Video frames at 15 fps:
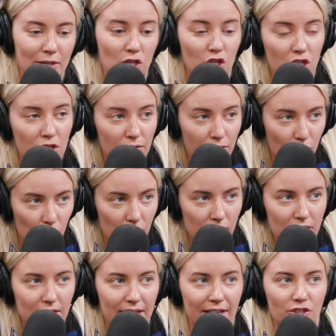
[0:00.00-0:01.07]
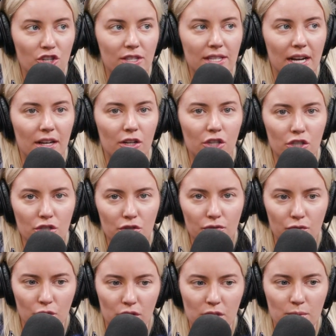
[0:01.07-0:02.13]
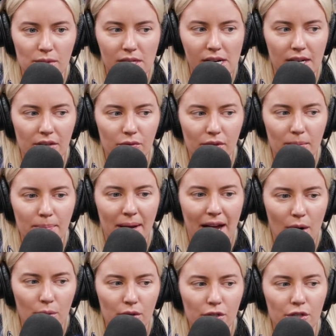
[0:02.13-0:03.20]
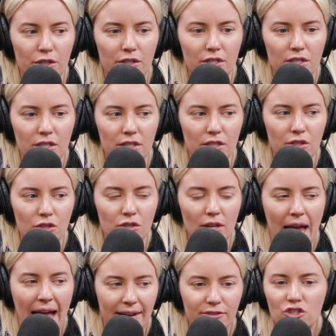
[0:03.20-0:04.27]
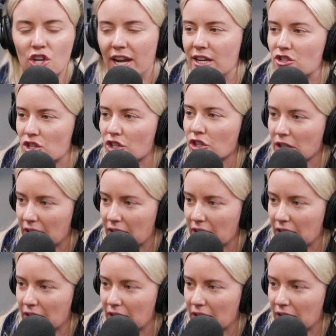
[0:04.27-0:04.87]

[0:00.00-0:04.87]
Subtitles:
She's divorced, and she said her divorce was kind of what empowered her to have change in her